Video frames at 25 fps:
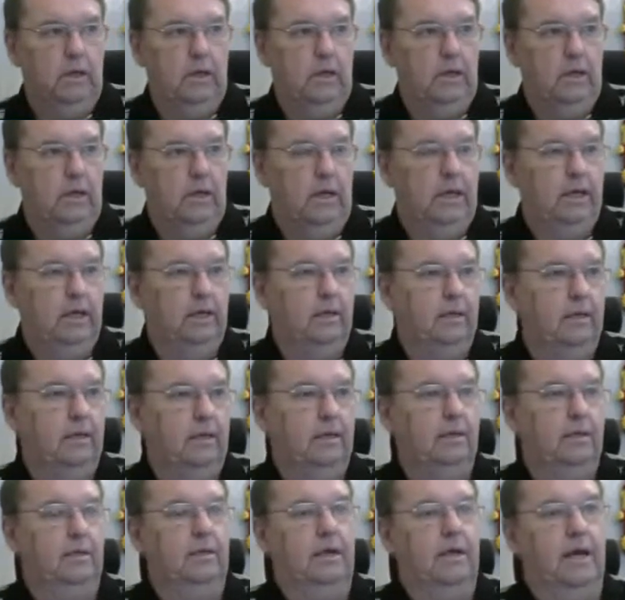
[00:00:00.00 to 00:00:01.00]
And
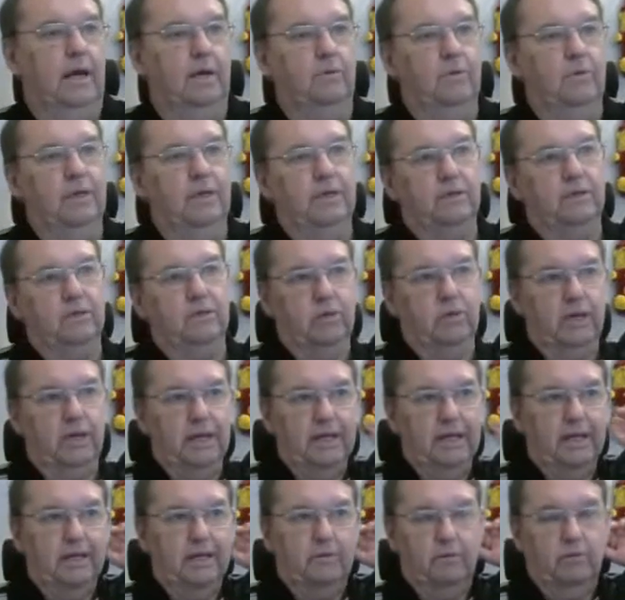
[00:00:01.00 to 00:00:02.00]
I will
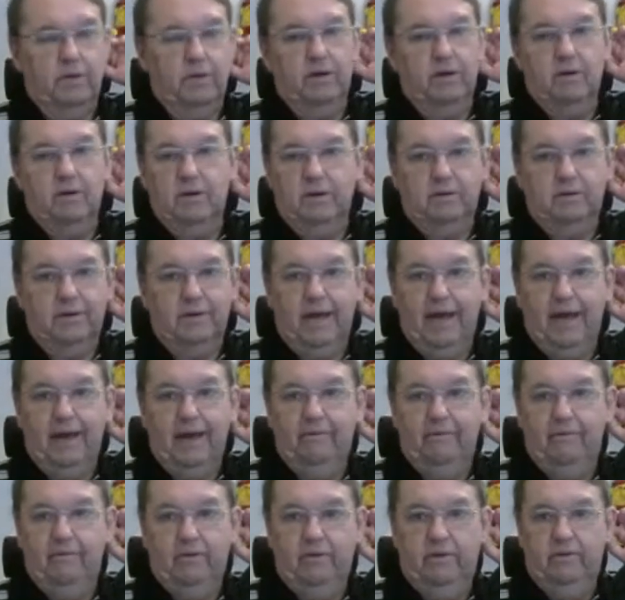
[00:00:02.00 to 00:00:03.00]
try. We are going to
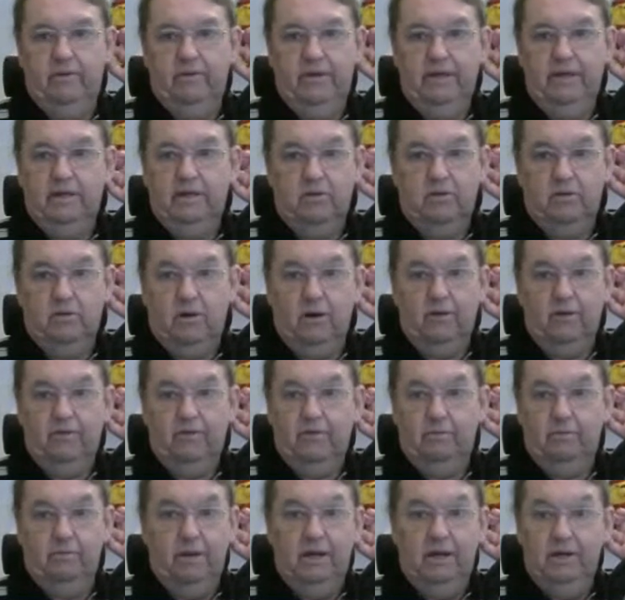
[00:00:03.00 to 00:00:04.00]
have the Wizzzard
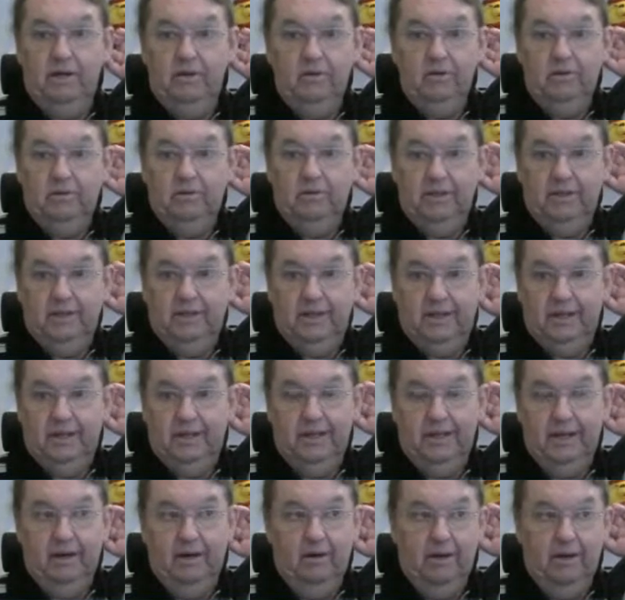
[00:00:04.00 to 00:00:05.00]
balloons in
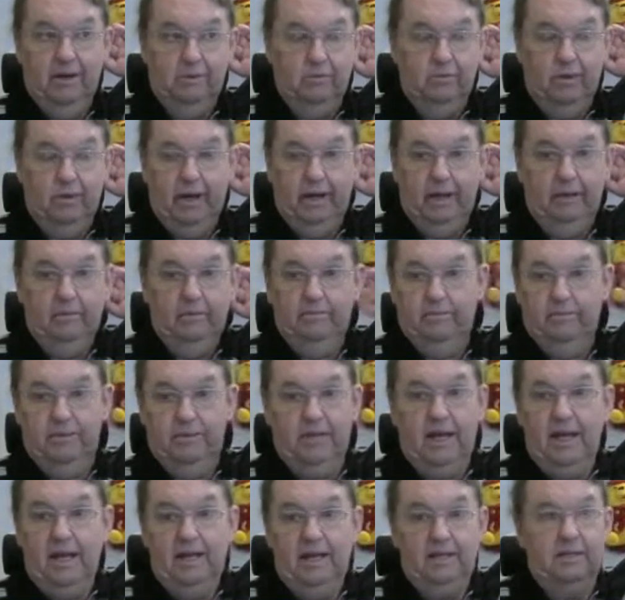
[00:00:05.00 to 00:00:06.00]
here as well.
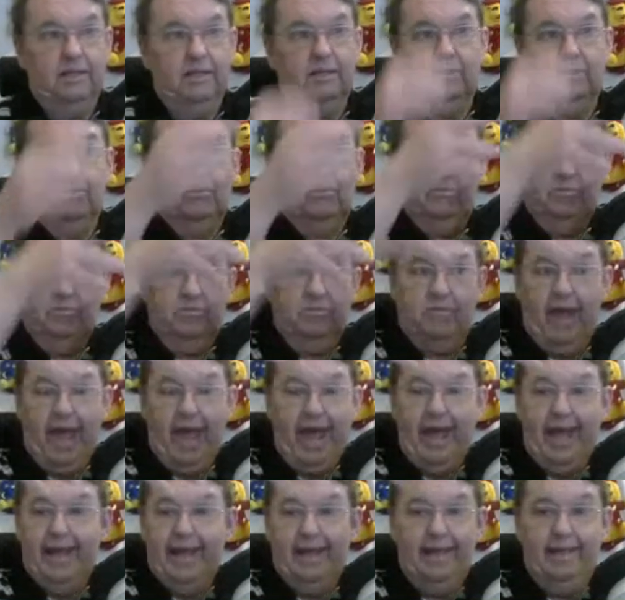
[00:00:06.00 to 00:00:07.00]
Just
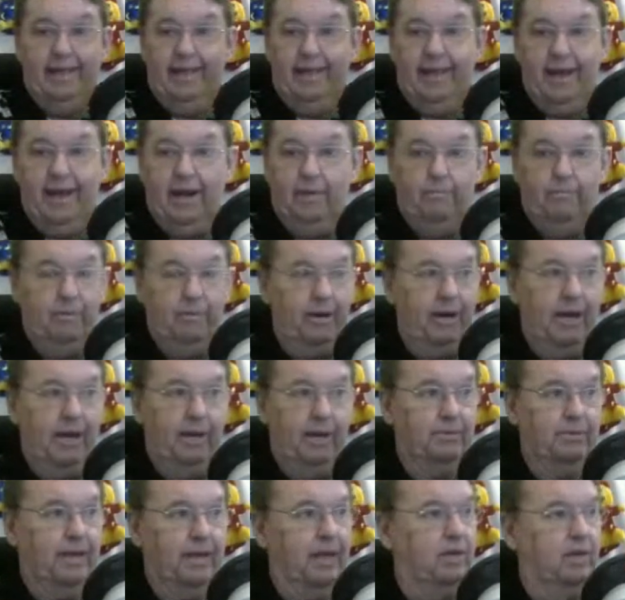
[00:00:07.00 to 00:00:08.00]
hang in there, perhaps.
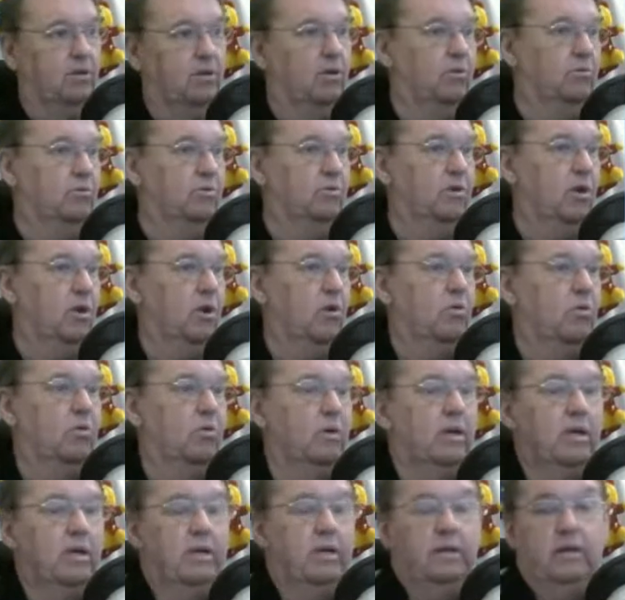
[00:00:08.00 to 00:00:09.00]
I don't know.
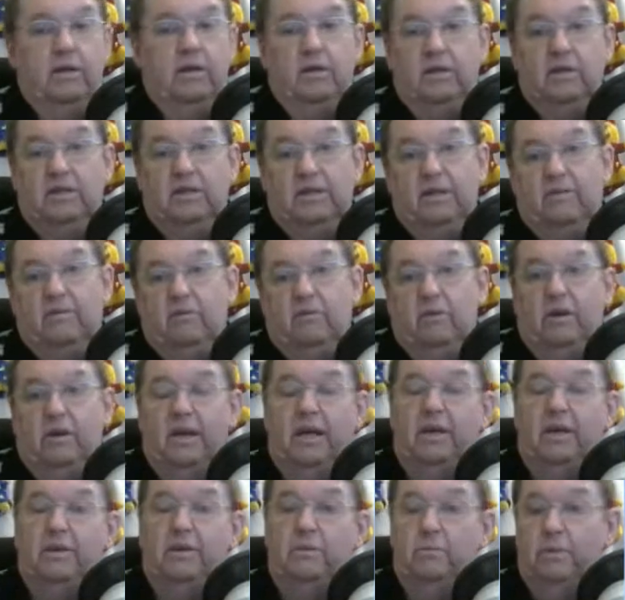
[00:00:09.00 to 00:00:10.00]
There are several
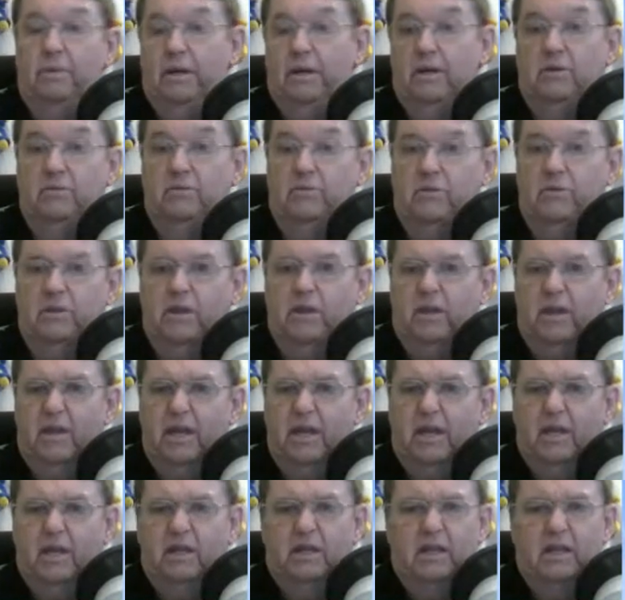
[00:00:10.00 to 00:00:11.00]
other balloons. I think
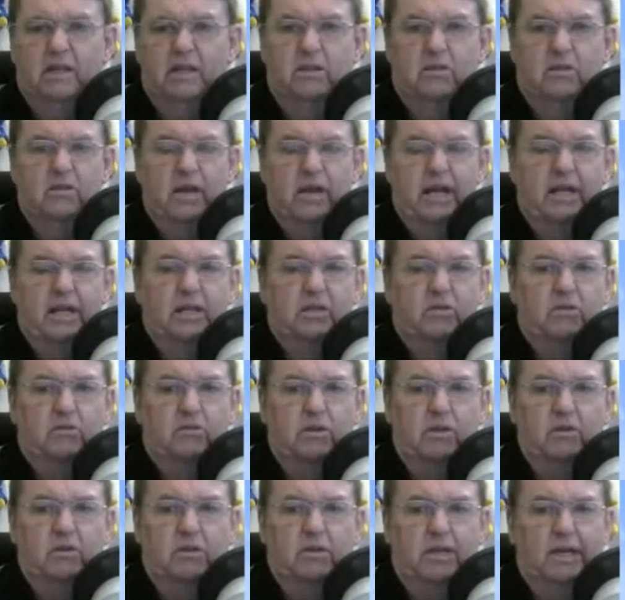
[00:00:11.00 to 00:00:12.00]
it is extra
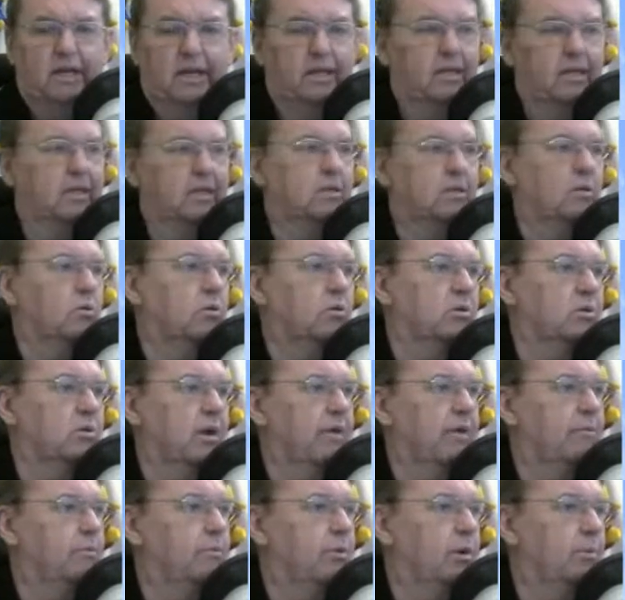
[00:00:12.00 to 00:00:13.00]
utilities also have
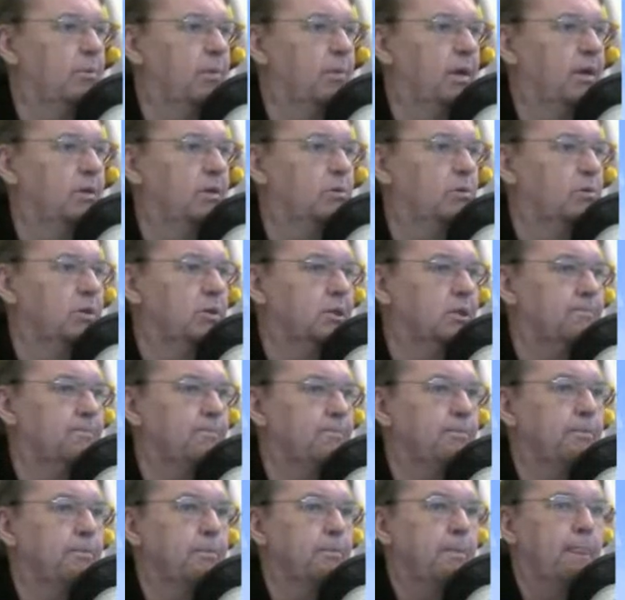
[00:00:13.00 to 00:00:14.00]
balloons.
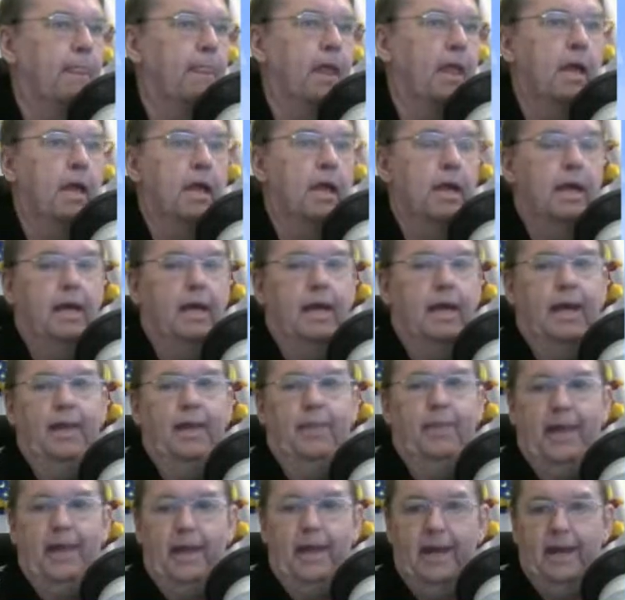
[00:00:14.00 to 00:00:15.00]
And
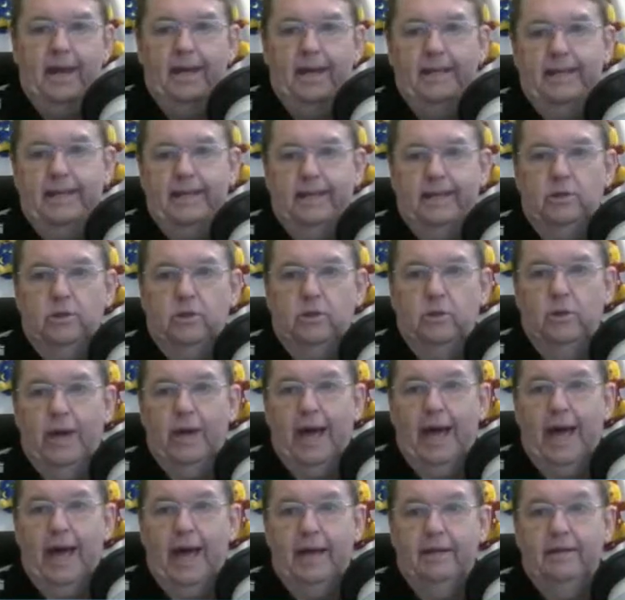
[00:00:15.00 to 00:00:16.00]
then I need to
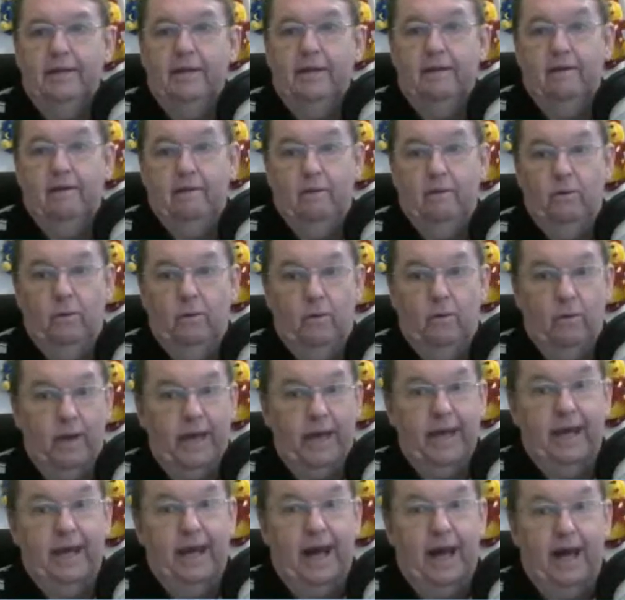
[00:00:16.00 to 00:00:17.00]
add
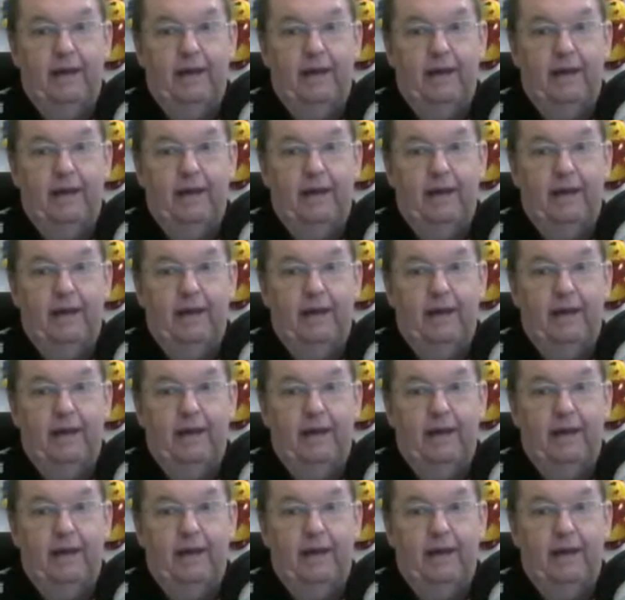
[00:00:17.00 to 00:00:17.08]
Wayla.